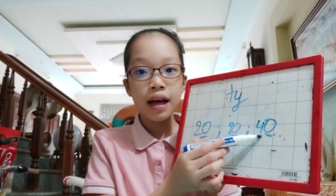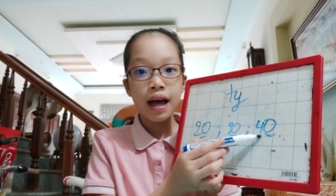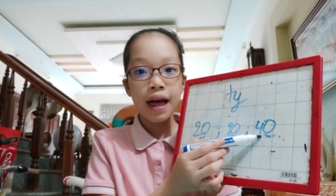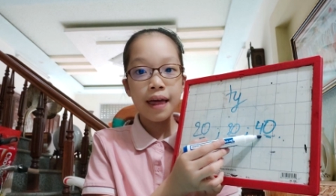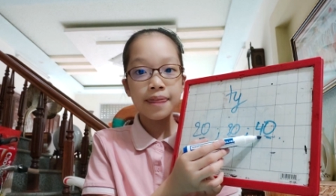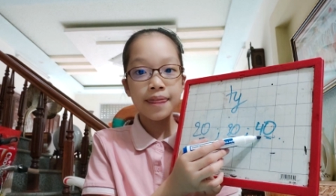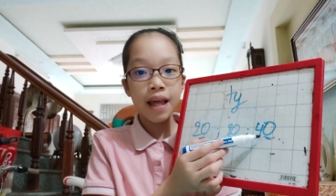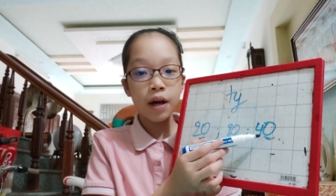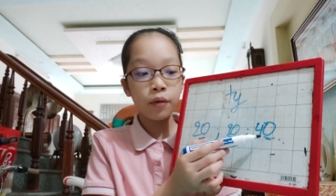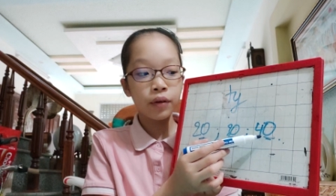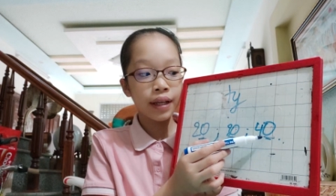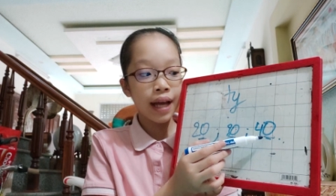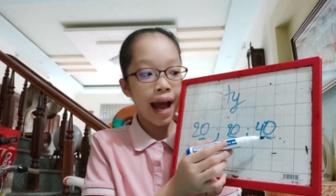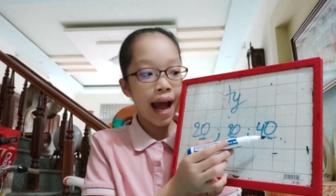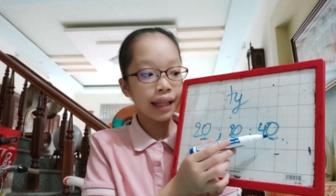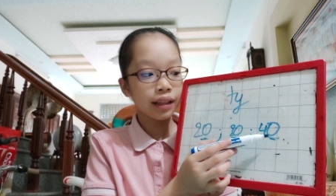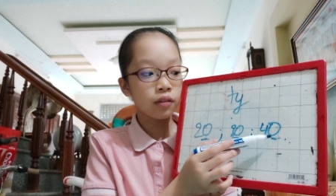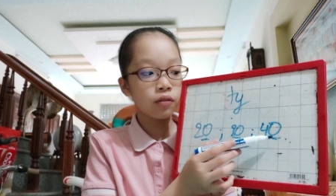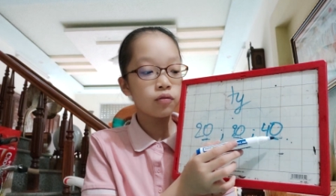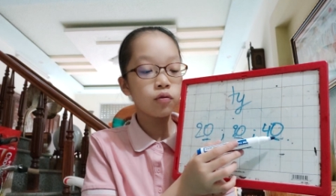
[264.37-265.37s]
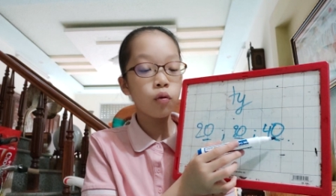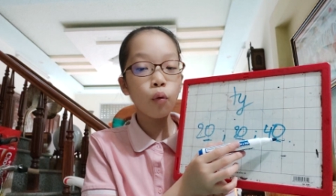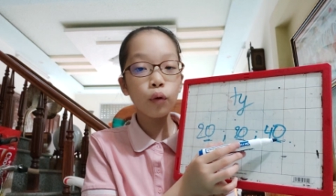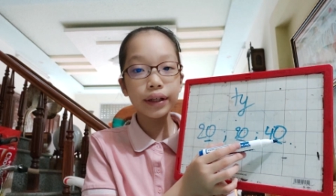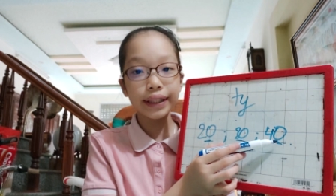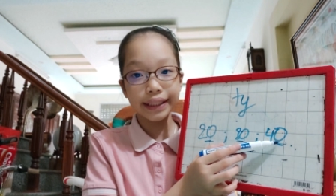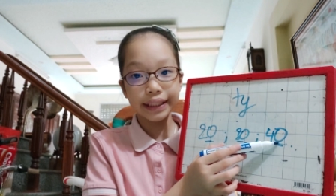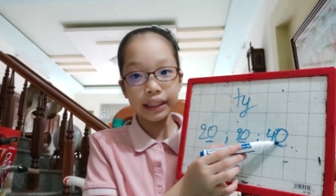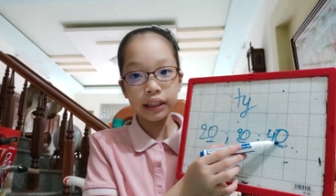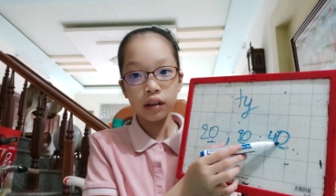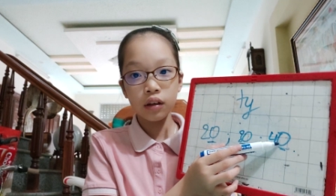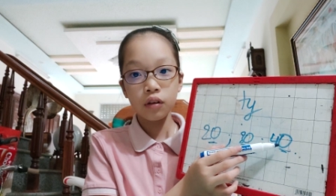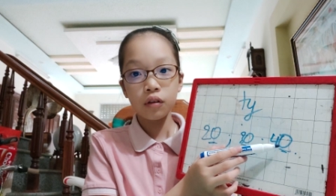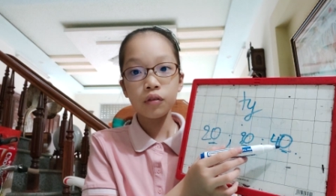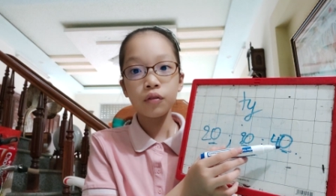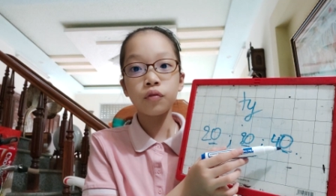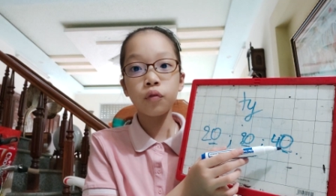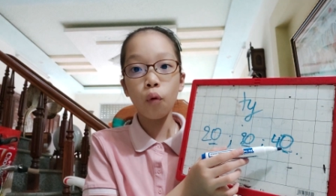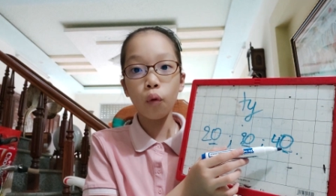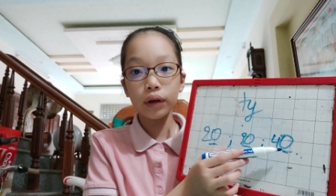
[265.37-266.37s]
and then we add the 40,
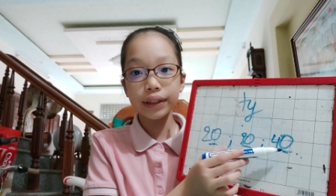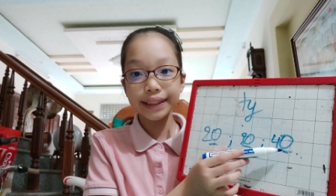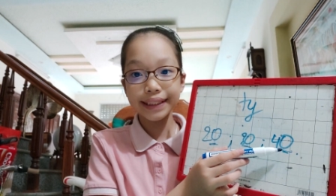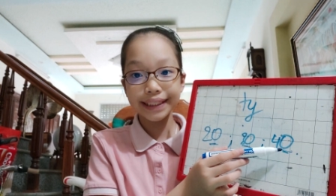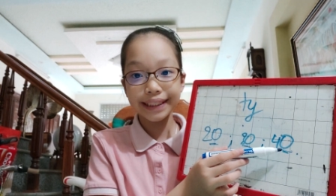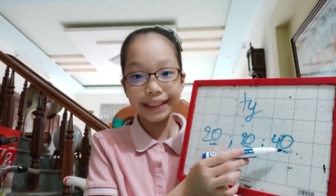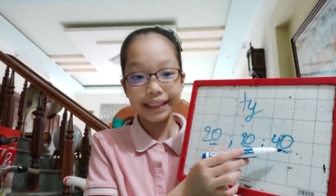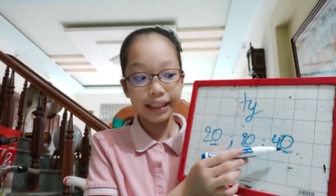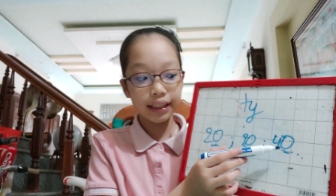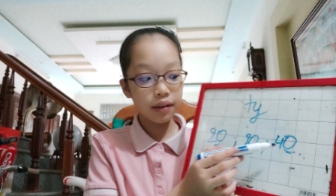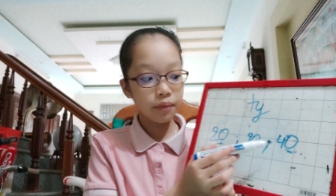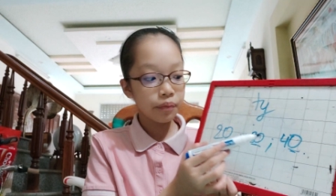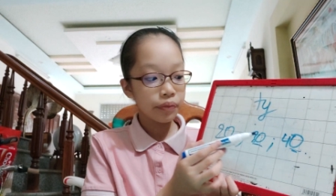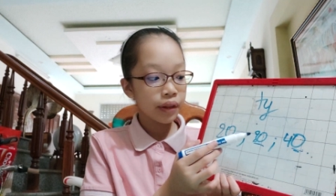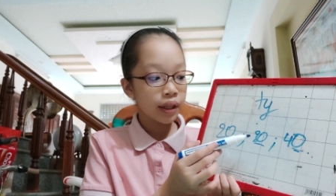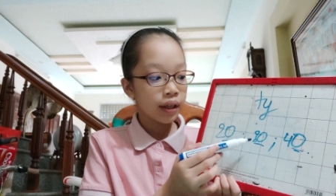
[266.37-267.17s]
40.